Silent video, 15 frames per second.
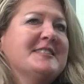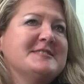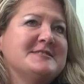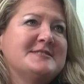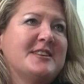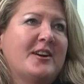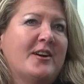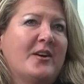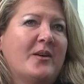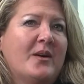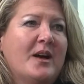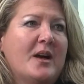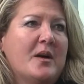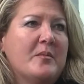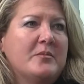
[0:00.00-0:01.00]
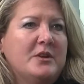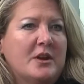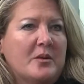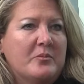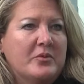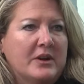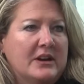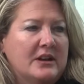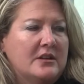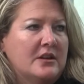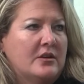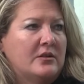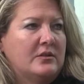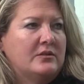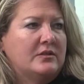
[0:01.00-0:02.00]
So bringing
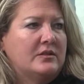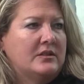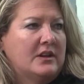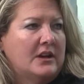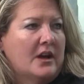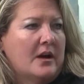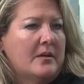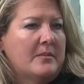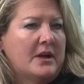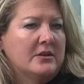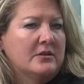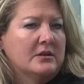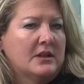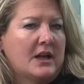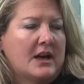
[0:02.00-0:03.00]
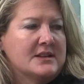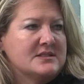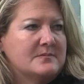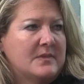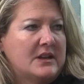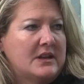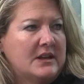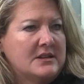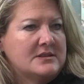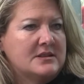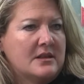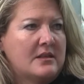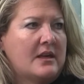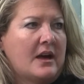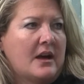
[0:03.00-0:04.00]
the underclassmen
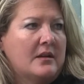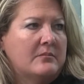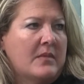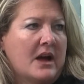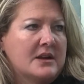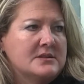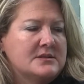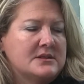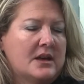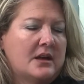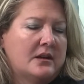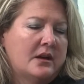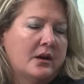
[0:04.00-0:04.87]
into that mindset